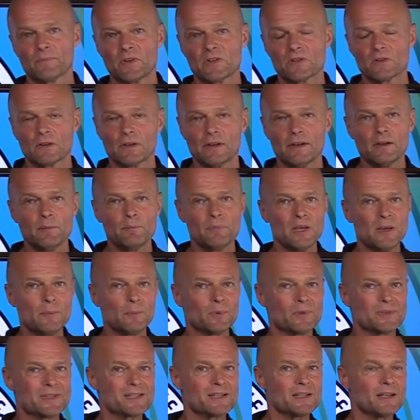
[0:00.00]
So a lot of
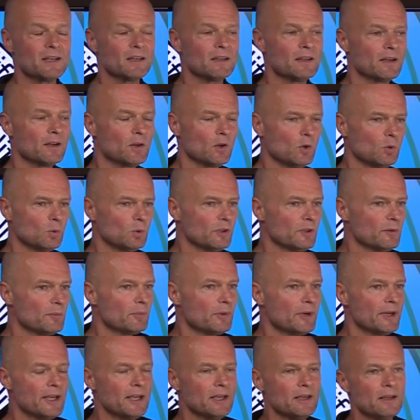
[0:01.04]
people say that, oh, well, the
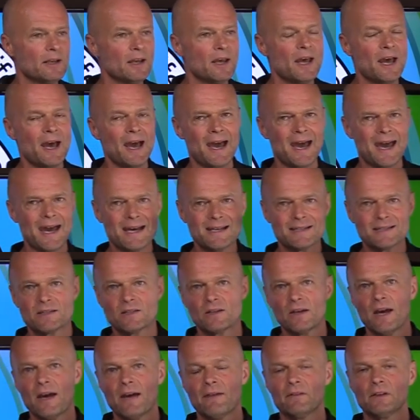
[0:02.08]
brain has
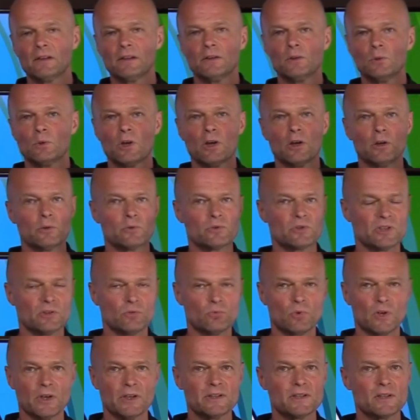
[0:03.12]
to have glucose. It
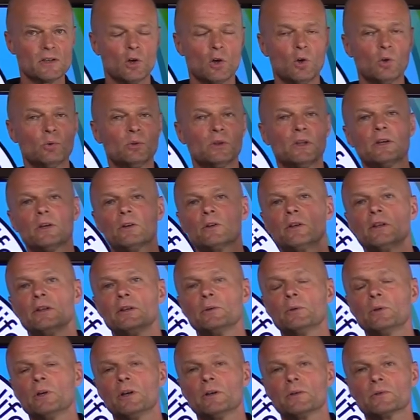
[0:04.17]
runs only on
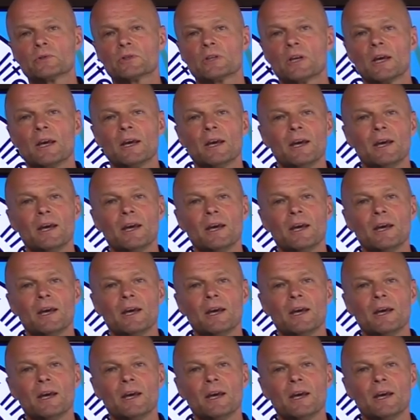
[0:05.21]
glucose.